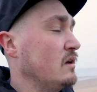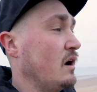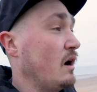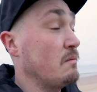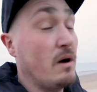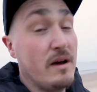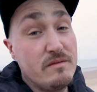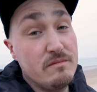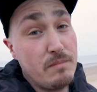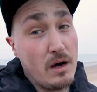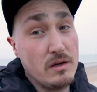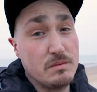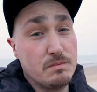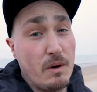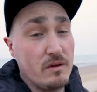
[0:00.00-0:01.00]
I might even
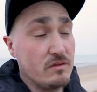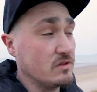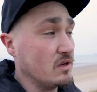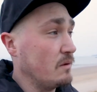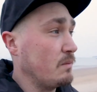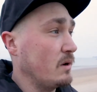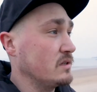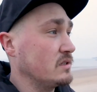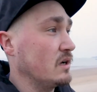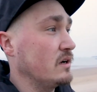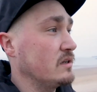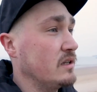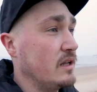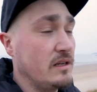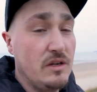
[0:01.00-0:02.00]
post both side by side,
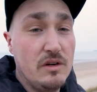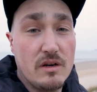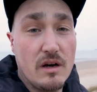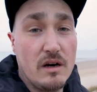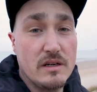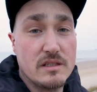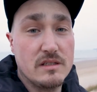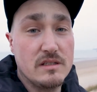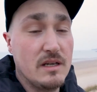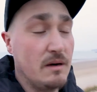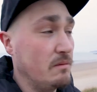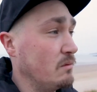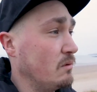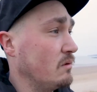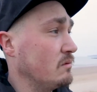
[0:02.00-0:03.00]
and then you guys can tell me
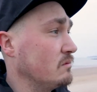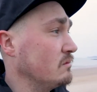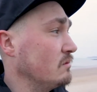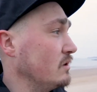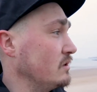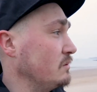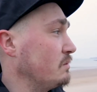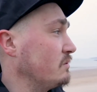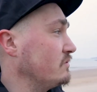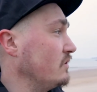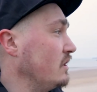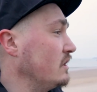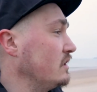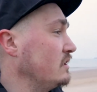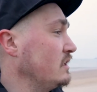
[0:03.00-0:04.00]
what one you
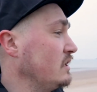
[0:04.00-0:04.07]
prefer.